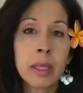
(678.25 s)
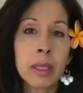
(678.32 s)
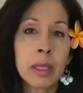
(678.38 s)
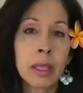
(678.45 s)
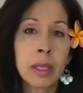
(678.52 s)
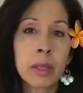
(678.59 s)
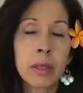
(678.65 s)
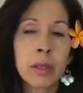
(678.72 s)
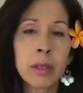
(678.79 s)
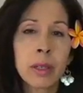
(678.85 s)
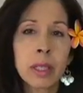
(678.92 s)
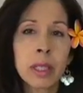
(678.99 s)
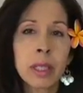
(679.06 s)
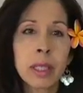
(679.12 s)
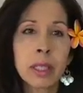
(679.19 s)

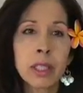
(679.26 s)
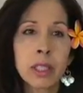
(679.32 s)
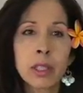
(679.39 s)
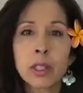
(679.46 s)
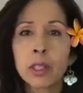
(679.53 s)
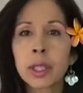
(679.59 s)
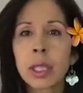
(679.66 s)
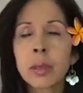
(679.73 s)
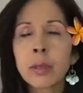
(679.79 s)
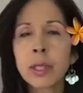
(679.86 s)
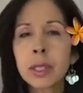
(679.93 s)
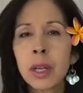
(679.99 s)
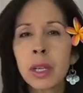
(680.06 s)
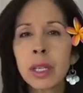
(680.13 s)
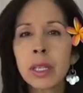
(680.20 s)
Your dreams
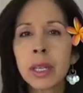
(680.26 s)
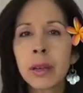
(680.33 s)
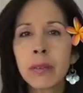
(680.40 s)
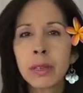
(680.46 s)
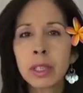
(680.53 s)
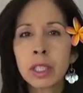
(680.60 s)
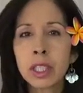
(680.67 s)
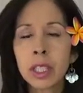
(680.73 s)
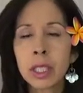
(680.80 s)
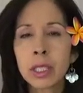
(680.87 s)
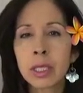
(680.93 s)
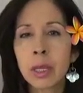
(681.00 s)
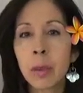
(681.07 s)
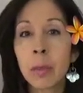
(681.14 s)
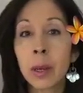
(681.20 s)
are never
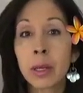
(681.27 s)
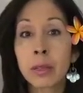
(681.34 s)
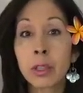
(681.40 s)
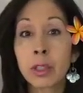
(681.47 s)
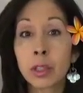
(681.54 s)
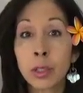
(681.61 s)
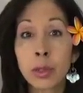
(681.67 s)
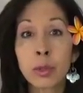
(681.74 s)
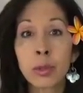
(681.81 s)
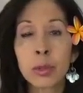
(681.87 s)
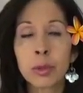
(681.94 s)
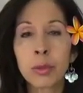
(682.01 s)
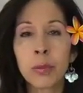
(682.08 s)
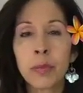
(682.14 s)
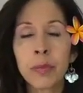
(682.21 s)
just about
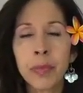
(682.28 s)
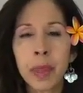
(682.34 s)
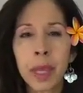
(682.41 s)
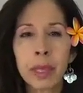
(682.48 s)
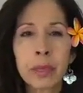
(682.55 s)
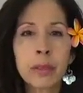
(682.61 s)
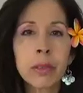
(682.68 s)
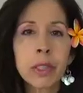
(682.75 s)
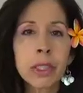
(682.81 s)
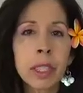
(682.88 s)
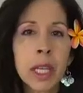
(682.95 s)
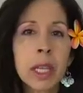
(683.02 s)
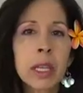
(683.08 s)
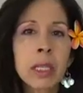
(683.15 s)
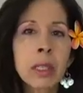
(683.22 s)
you. And if you
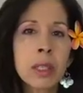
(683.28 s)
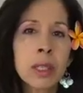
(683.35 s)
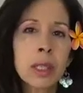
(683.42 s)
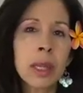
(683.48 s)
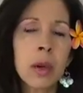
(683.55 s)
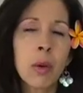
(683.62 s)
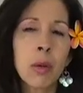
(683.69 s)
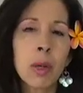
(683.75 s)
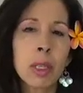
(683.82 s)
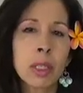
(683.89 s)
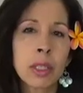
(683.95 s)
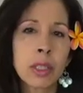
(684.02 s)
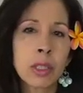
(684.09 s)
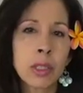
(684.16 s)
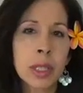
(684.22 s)
take a look at what
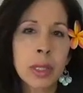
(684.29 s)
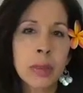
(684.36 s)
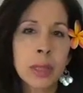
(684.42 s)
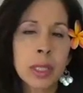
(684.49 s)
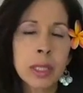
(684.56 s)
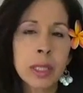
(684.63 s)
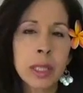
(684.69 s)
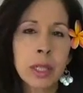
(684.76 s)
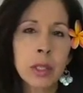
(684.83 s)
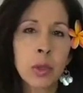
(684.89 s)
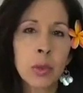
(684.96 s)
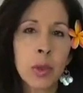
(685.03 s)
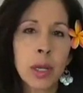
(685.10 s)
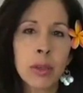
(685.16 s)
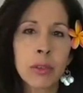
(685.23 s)
your dream is that you
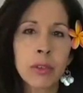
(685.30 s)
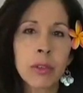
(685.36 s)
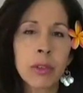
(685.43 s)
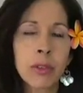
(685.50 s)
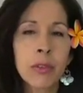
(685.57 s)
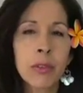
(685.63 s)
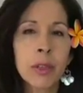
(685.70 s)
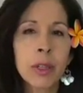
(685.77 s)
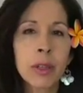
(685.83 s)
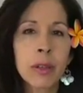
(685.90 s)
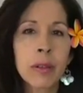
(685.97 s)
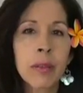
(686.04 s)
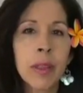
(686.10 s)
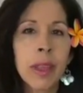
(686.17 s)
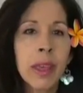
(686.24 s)
want to
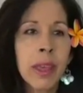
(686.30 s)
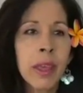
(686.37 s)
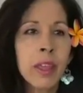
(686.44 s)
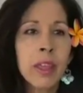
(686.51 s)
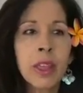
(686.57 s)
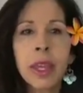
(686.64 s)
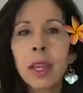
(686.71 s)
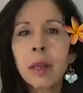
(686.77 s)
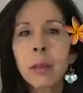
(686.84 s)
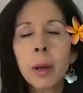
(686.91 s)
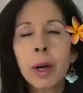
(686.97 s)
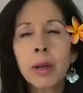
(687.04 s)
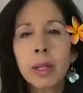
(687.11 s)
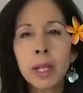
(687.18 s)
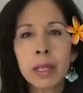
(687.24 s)
fulfill, think
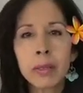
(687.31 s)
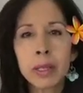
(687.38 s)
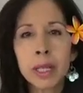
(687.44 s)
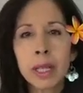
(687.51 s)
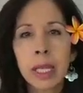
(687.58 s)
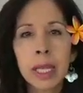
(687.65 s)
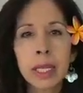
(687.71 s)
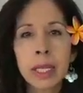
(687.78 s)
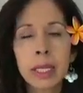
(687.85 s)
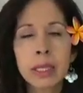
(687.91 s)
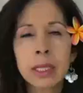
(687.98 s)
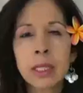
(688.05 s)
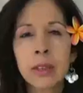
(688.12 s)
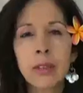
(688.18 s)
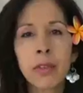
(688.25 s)
about everything
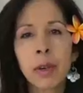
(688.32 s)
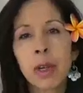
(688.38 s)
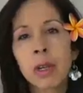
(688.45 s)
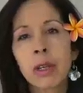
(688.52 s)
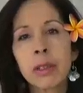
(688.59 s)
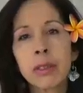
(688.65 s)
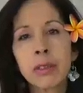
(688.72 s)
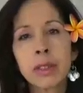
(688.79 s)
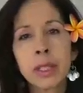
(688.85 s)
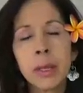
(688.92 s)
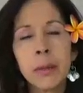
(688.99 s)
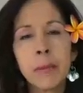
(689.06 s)
that's involved.